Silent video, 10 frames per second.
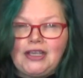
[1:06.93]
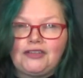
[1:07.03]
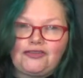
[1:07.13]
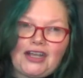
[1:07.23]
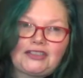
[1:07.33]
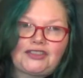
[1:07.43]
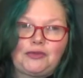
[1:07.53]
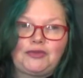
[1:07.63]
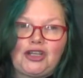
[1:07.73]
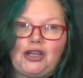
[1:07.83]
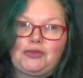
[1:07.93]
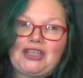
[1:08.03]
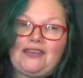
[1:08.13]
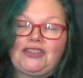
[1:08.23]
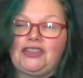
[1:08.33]
In fact, sometimes
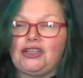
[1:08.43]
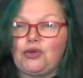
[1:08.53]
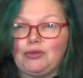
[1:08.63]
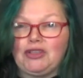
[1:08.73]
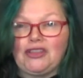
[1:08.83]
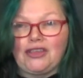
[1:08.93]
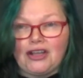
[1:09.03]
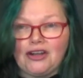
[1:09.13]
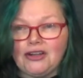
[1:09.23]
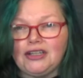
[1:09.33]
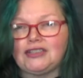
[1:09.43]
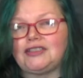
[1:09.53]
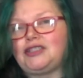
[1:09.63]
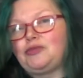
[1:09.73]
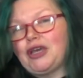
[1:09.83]
having the equipment there is
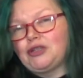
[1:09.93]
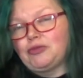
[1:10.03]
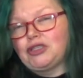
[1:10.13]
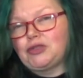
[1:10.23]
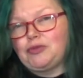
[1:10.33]
an impediment,